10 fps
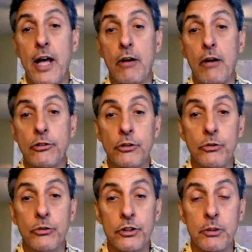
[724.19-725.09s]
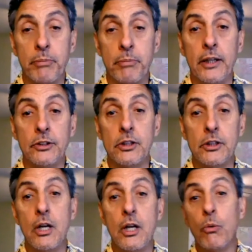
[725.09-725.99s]
down to just a piece
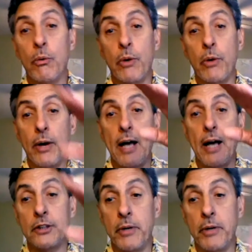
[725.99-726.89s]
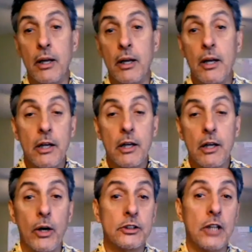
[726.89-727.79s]
where we would actually be,
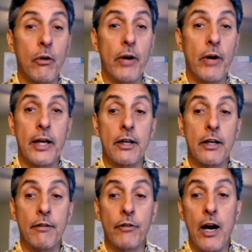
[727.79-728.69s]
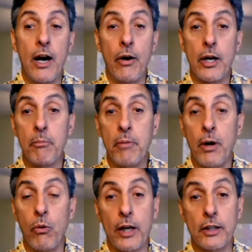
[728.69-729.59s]
accelerating in a different area.
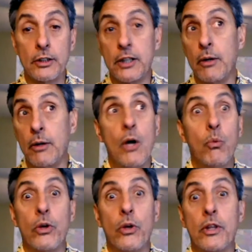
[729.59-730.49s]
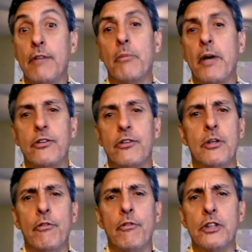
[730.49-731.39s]
But like I said, with the information that
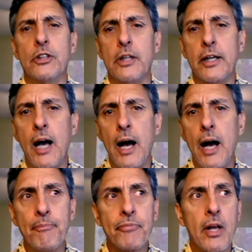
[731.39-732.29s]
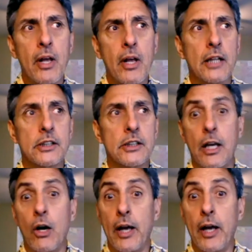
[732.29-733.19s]
we recently got, it's
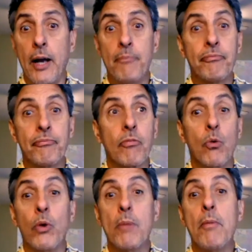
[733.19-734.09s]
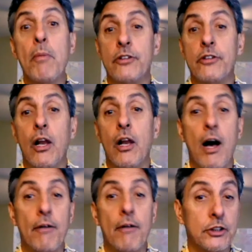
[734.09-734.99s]
like, okay, we might tail
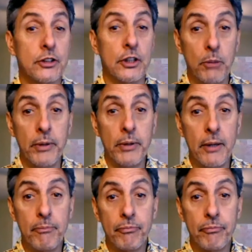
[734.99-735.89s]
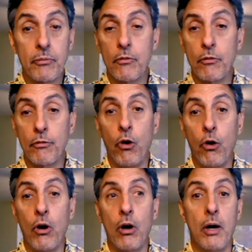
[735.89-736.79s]
off just a little bit
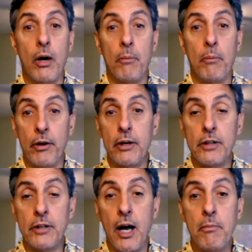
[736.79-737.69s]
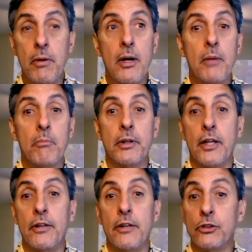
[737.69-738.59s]
for a period of time, but
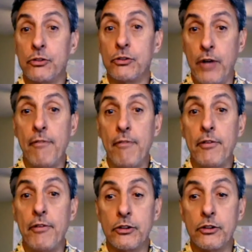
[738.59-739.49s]
then there's evidence